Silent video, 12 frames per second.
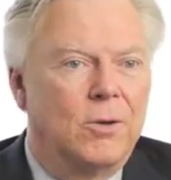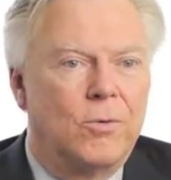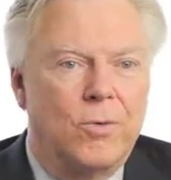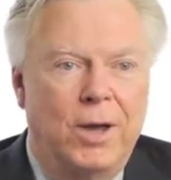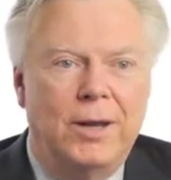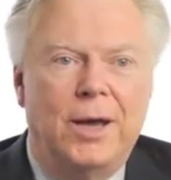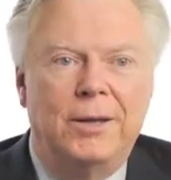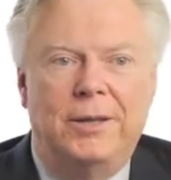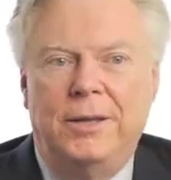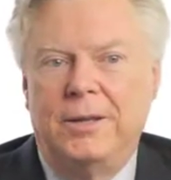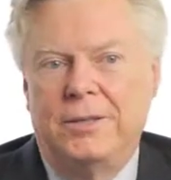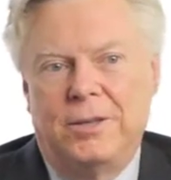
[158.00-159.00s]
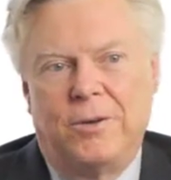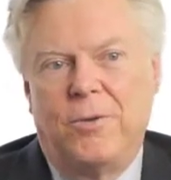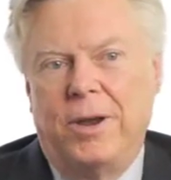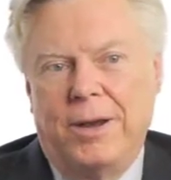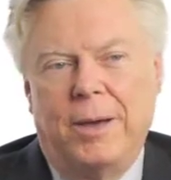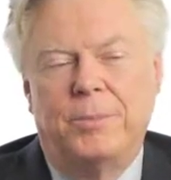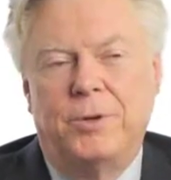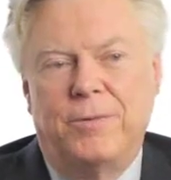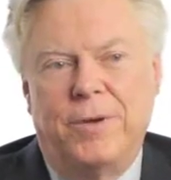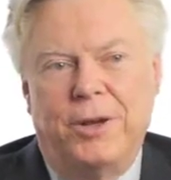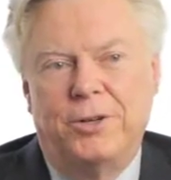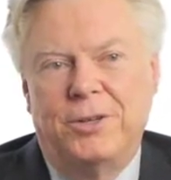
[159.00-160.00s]
great ideas and great
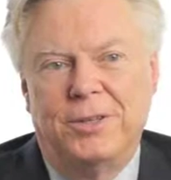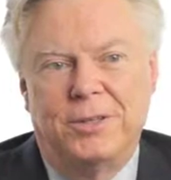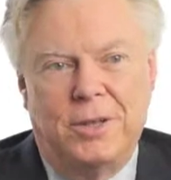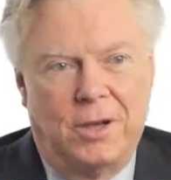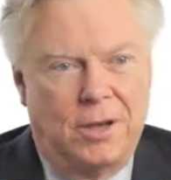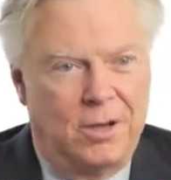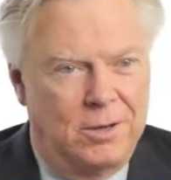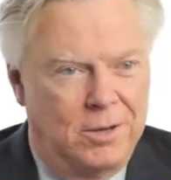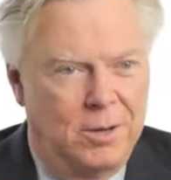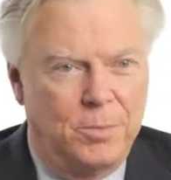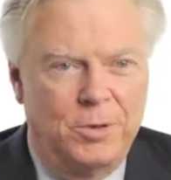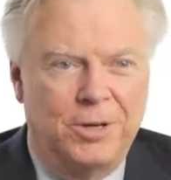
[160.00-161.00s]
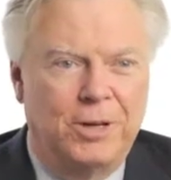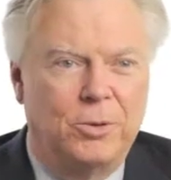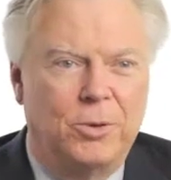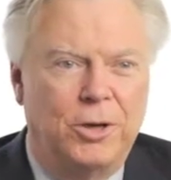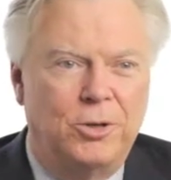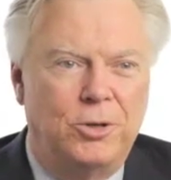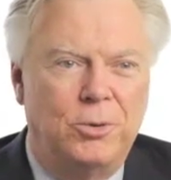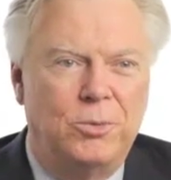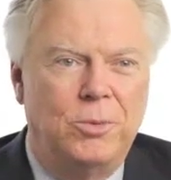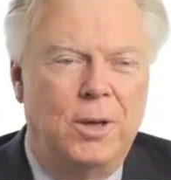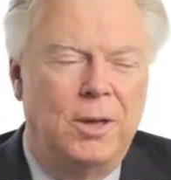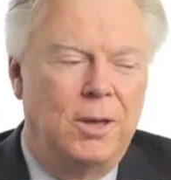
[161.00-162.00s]
observations on a particular
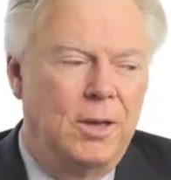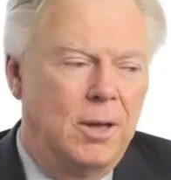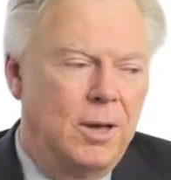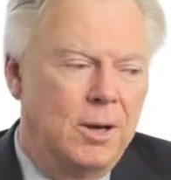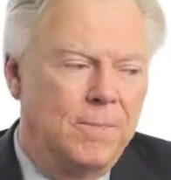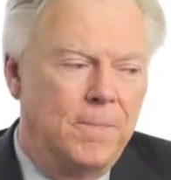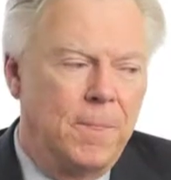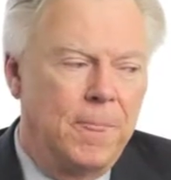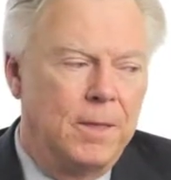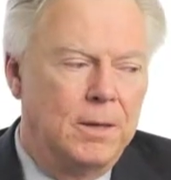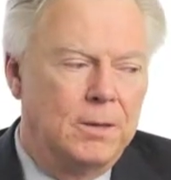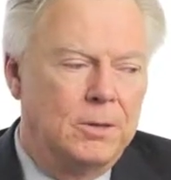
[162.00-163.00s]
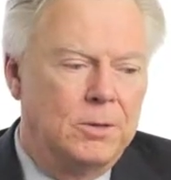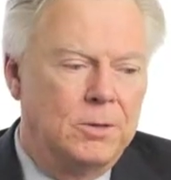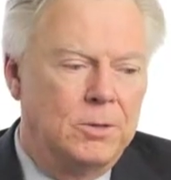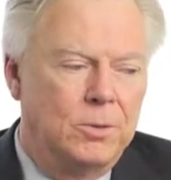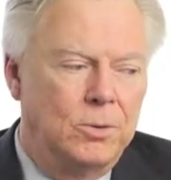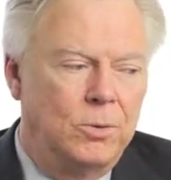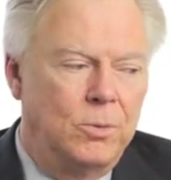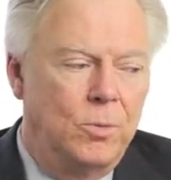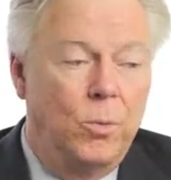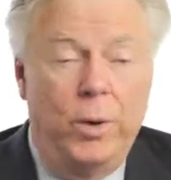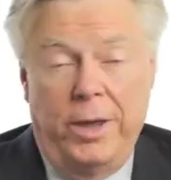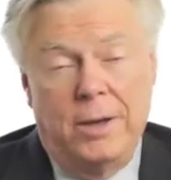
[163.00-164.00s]
issue to
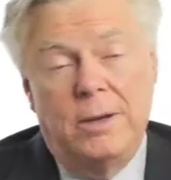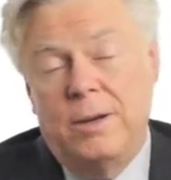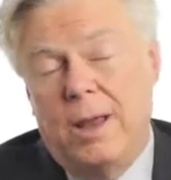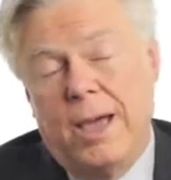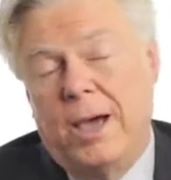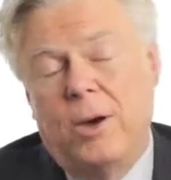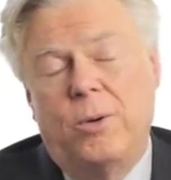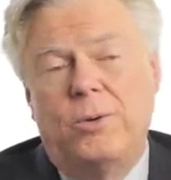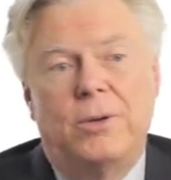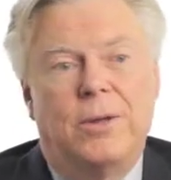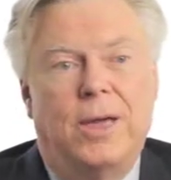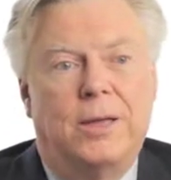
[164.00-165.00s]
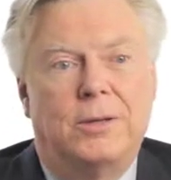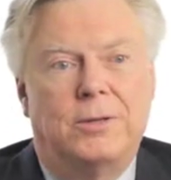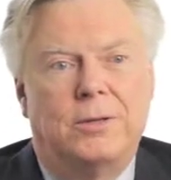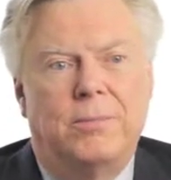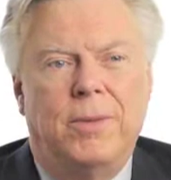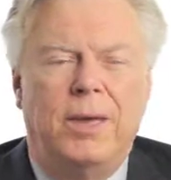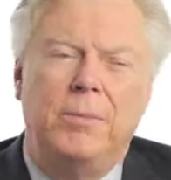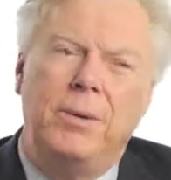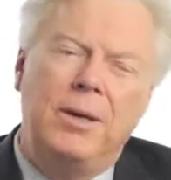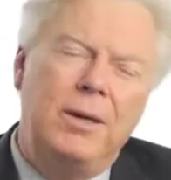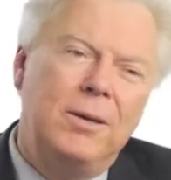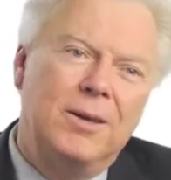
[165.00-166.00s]
win out and to
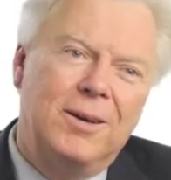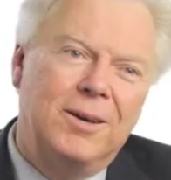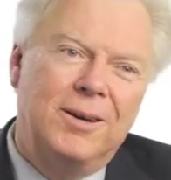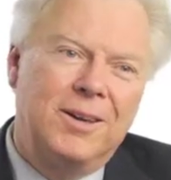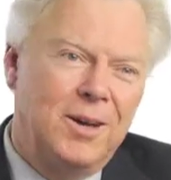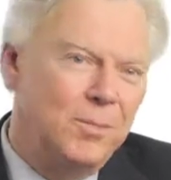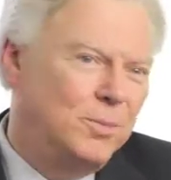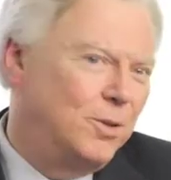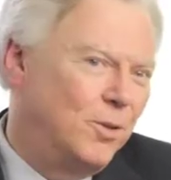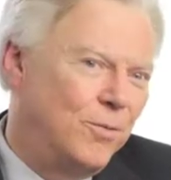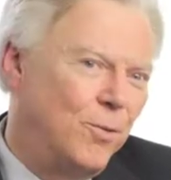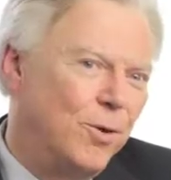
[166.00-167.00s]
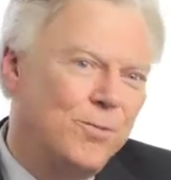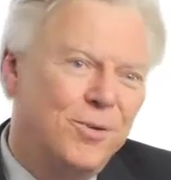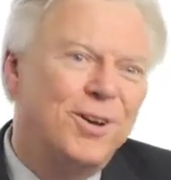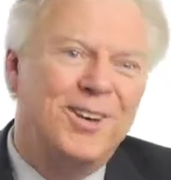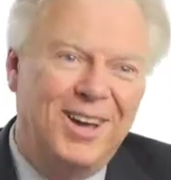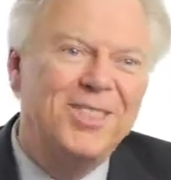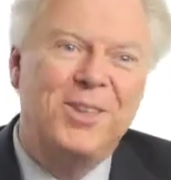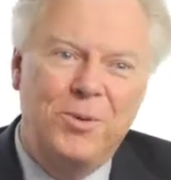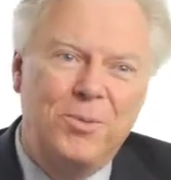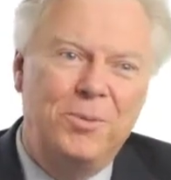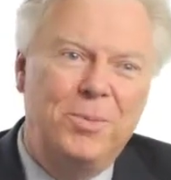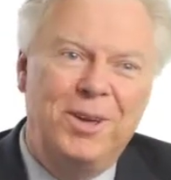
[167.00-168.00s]
maybe come to the forefront, I
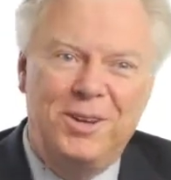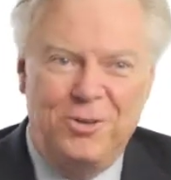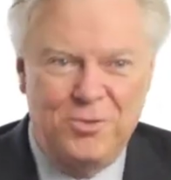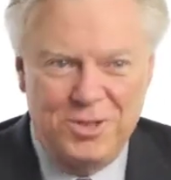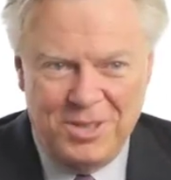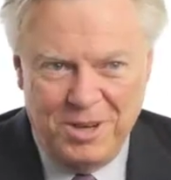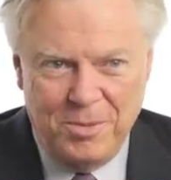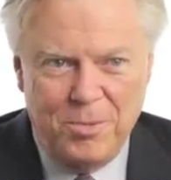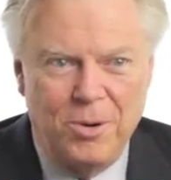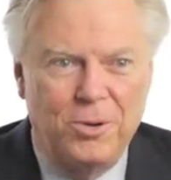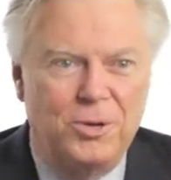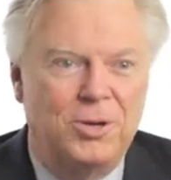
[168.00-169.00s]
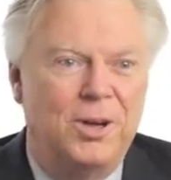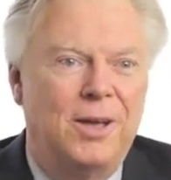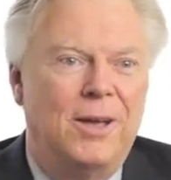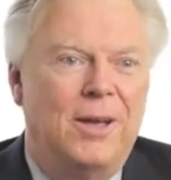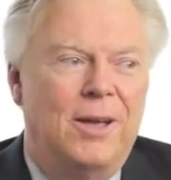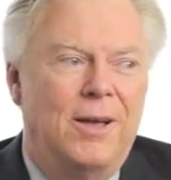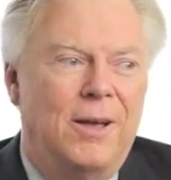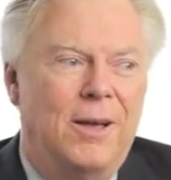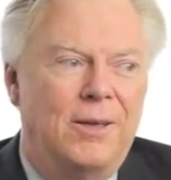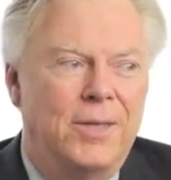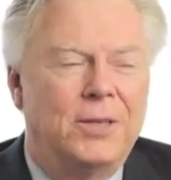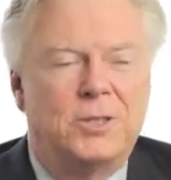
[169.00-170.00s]
think would be an interesting approach
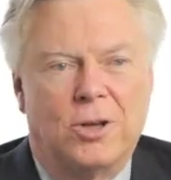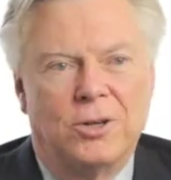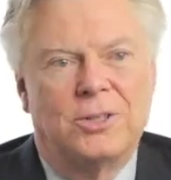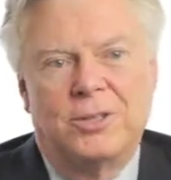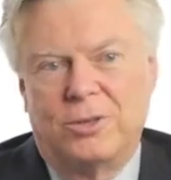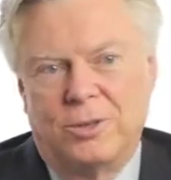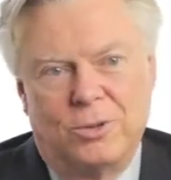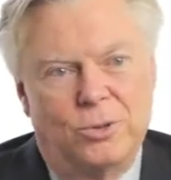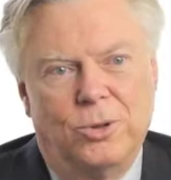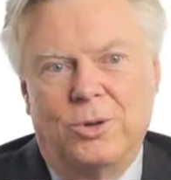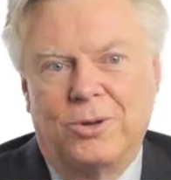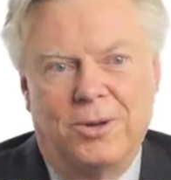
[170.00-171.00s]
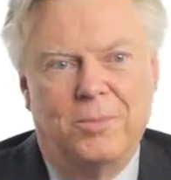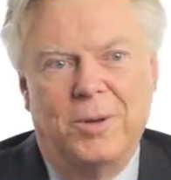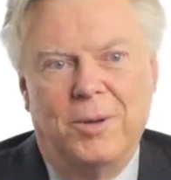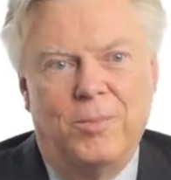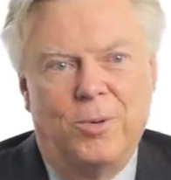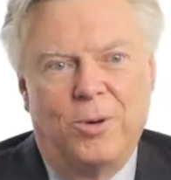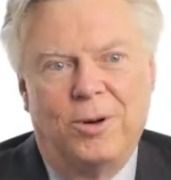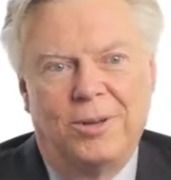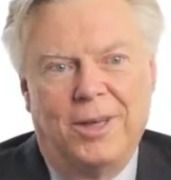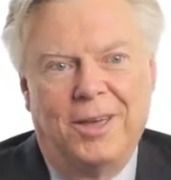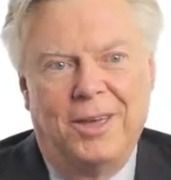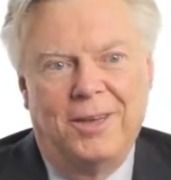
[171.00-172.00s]
that starts to look a bit more
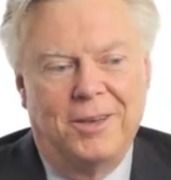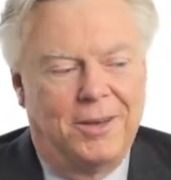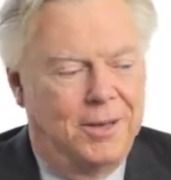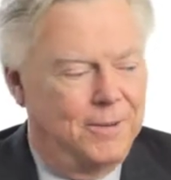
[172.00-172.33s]
like